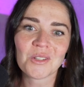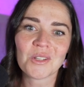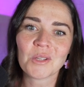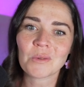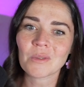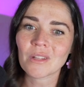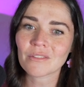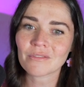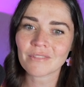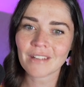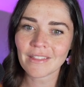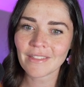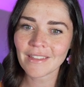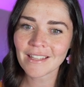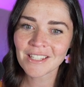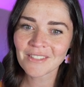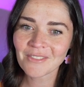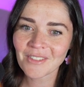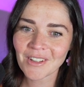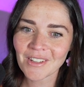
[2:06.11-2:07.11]
You will have read
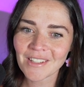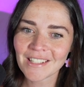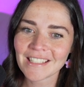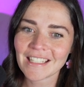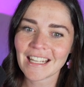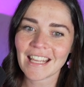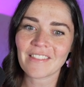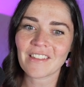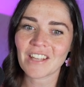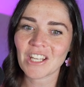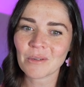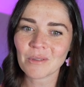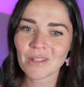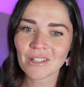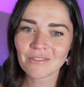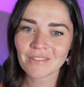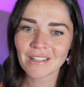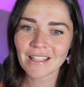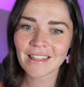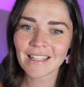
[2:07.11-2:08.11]
this first, and then you will
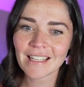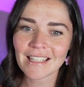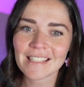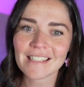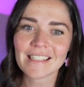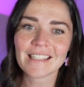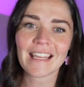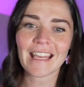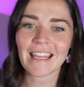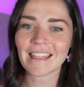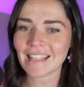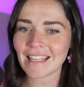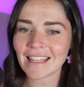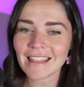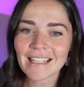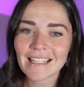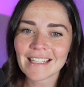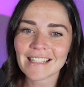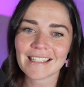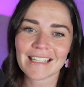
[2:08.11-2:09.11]
have read this, and
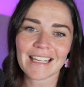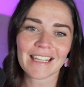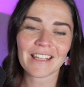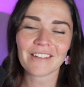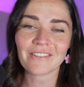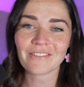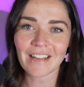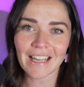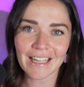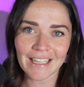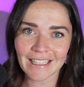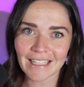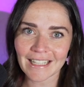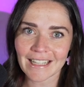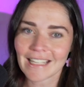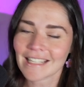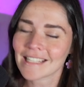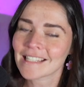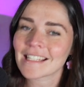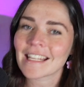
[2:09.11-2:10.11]
then finally
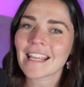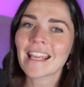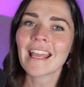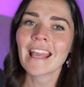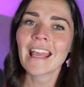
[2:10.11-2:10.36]
this.